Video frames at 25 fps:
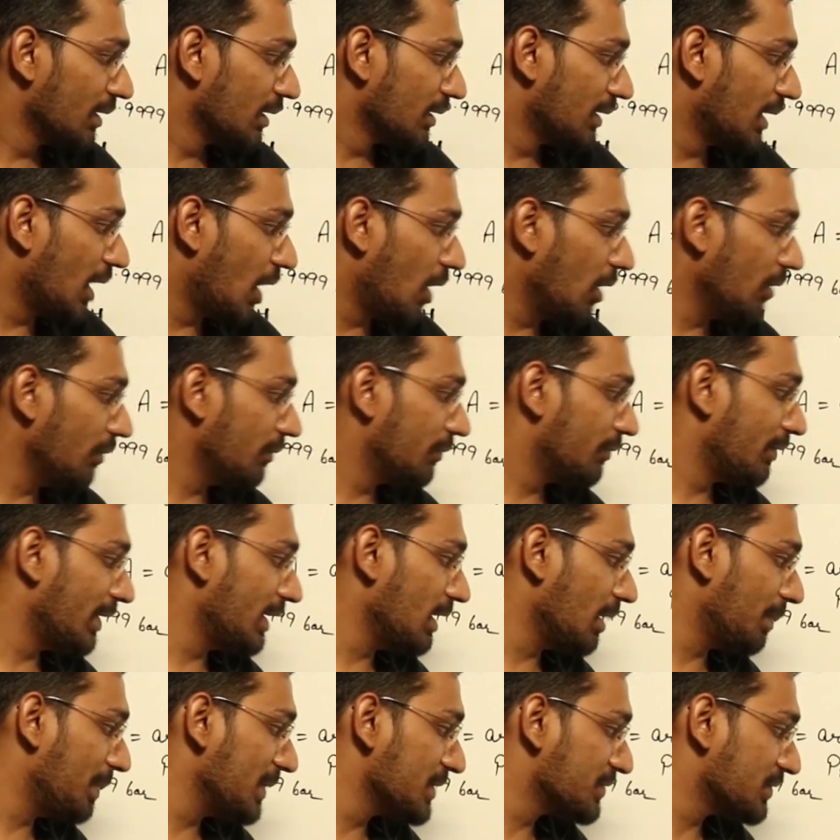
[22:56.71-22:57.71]
Now when
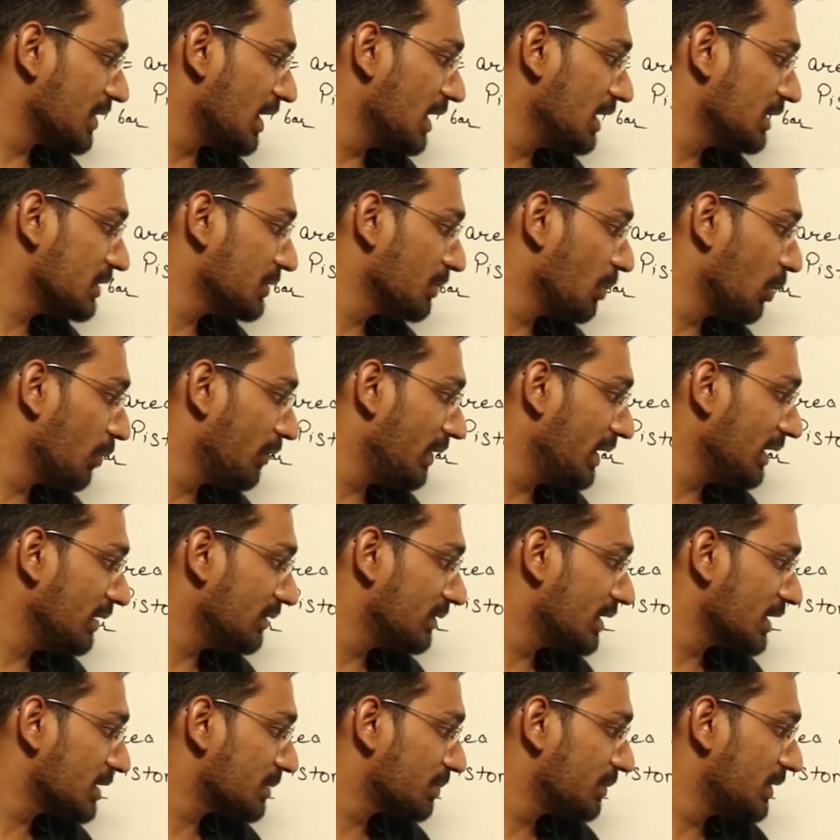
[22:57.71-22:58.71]
a piston is moving,
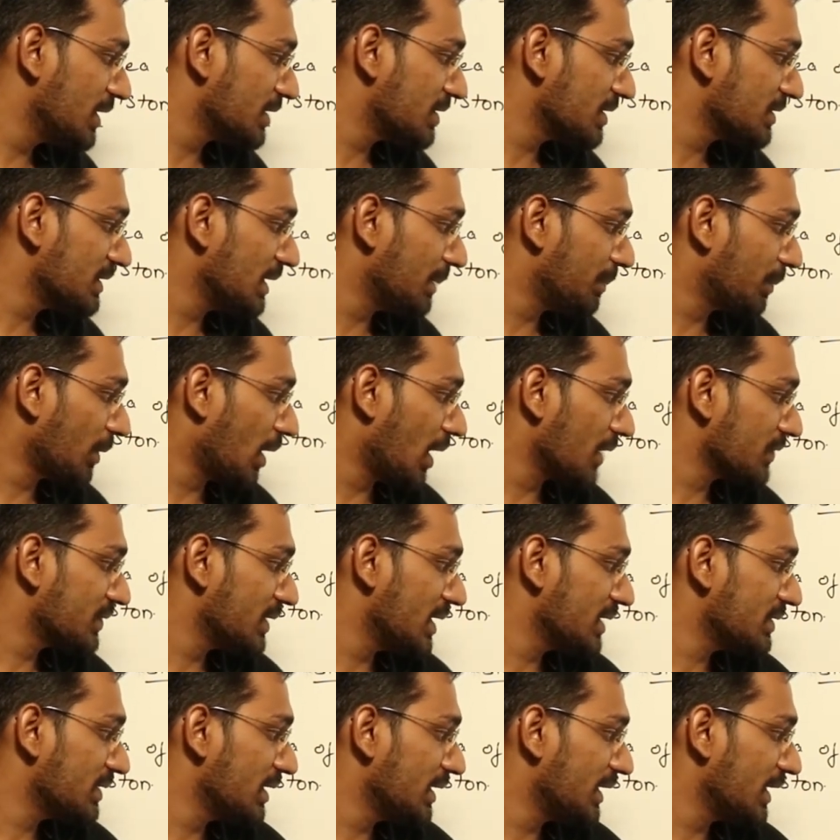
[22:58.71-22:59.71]
this is the
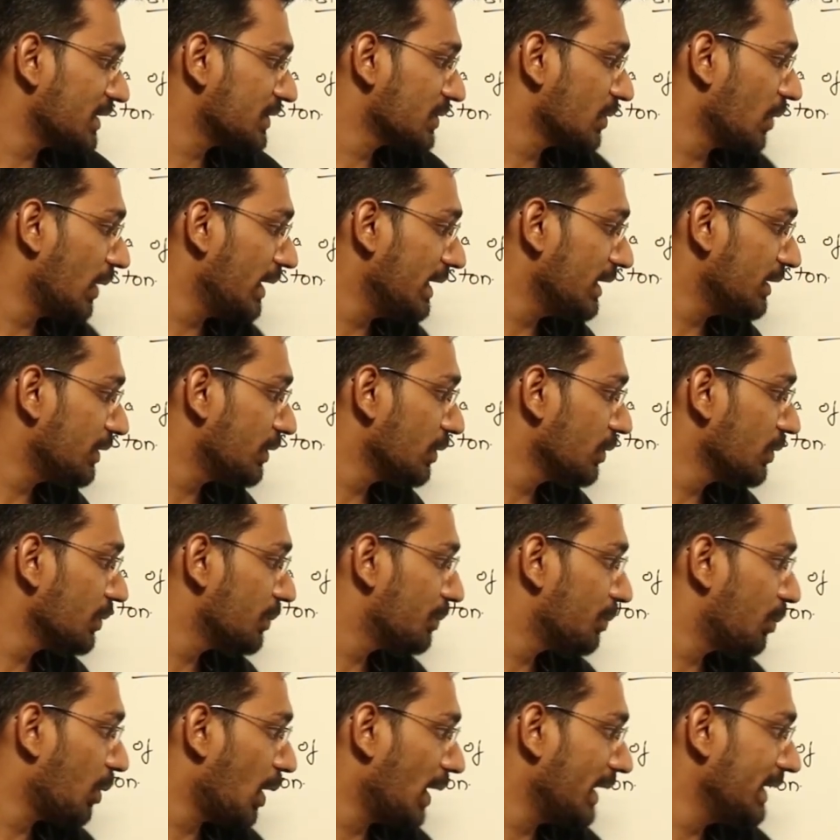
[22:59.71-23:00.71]
process, it is going
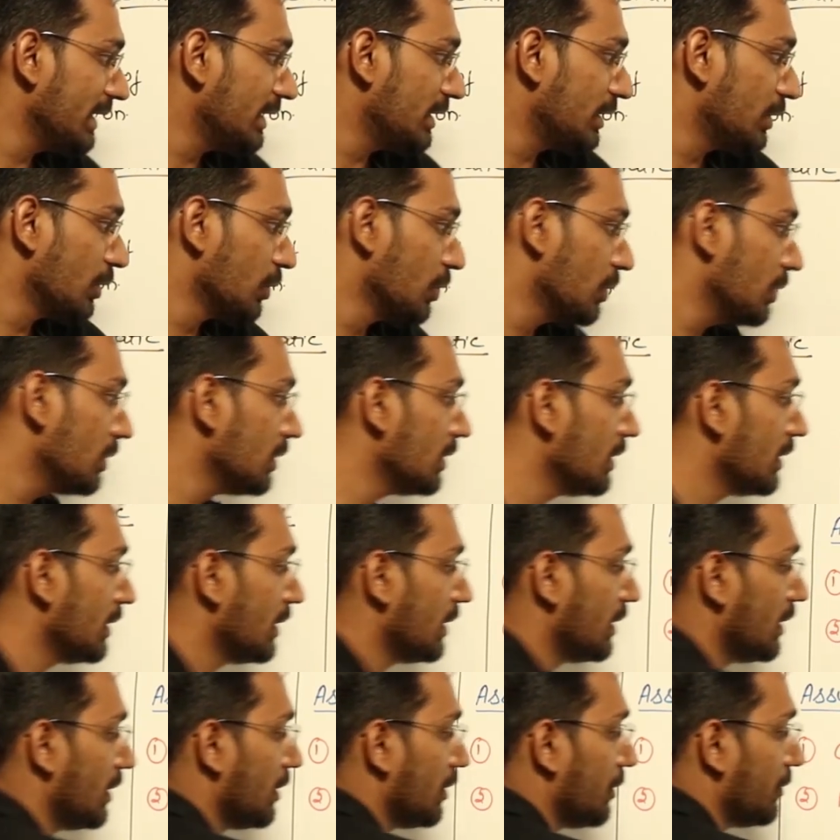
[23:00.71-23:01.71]
to point 2,
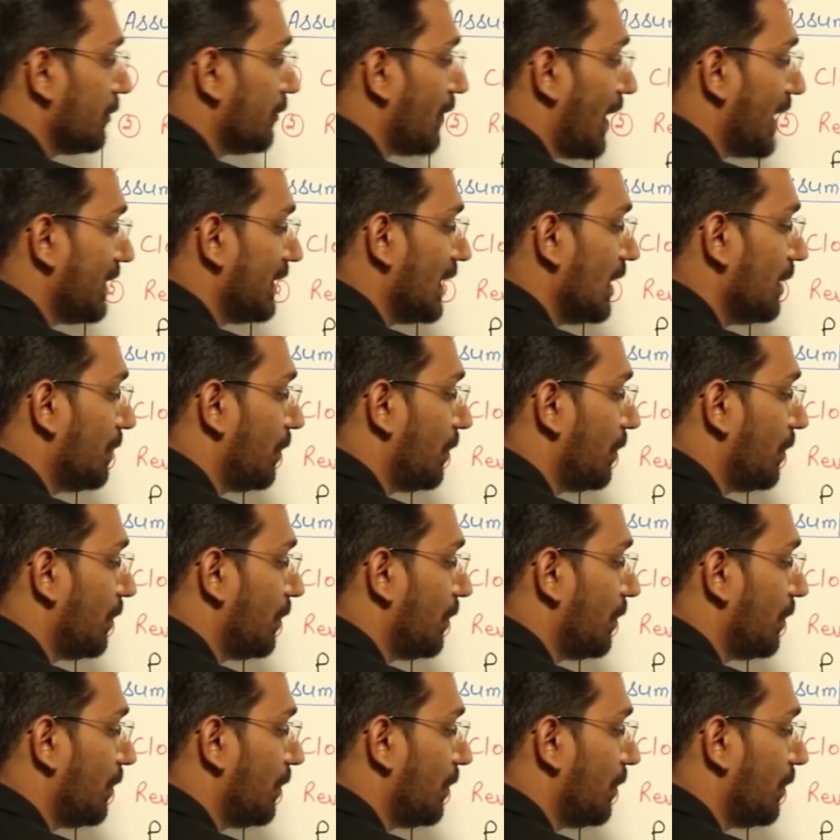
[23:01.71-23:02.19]
final